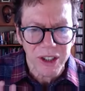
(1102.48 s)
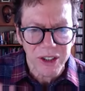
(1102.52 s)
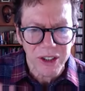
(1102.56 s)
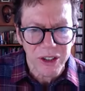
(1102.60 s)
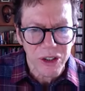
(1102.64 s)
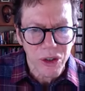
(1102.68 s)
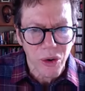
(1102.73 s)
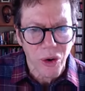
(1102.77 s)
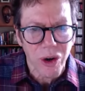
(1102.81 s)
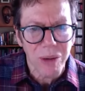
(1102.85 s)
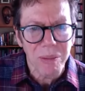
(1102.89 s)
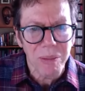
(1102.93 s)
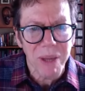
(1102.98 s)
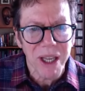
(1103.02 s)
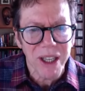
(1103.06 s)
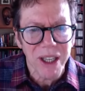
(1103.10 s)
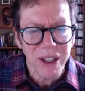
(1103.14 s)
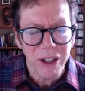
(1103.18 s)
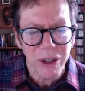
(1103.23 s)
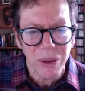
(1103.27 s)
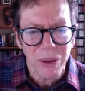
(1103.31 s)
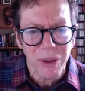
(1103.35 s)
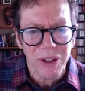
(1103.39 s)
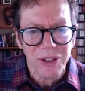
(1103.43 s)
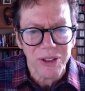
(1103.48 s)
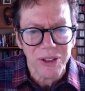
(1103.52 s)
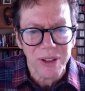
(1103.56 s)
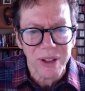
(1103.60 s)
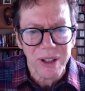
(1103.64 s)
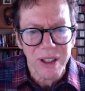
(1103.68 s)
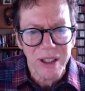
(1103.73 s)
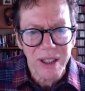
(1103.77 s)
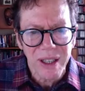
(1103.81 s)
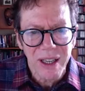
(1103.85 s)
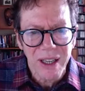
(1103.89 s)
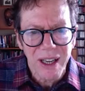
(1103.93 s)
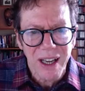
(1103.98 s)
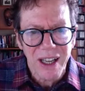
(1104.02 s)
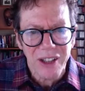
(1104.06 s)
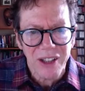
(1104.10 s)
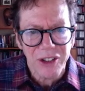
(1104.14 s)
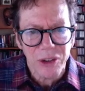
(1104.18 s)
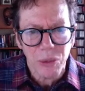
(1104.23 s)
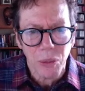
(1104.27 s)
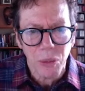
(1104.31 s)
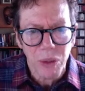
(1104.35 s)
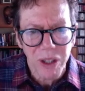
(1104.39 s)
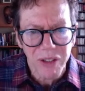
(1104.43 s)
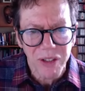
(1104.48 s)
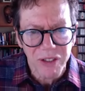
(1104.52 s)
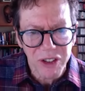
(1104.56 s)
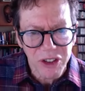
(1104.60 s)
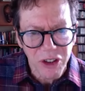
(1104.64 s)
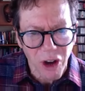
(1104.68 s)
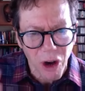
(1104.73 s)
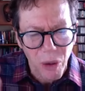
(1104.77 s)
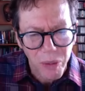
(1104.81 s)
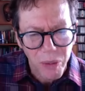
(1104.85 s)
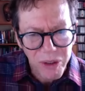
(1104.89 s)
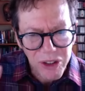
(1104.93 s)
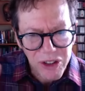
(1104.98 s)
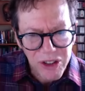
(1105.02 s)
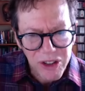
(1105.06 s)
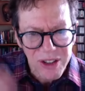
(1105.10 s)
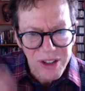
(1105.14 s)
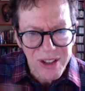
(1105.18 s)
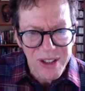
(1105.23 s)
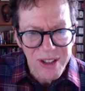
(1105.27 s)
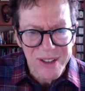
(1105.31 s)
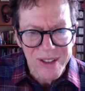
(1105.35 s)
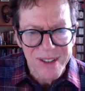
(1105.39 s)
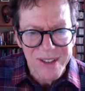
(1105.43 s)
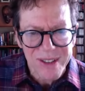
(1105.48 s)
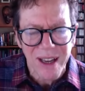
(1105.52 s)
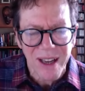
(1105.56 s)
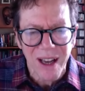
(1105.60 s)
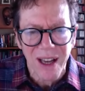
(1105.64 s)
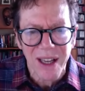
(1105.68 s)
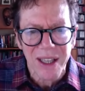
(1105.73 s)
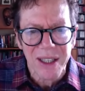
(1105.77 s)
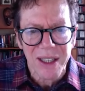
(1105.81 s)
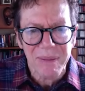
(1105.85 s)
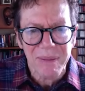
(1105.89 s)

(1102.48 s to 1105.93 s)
torment you as it as it would if it's always just inside.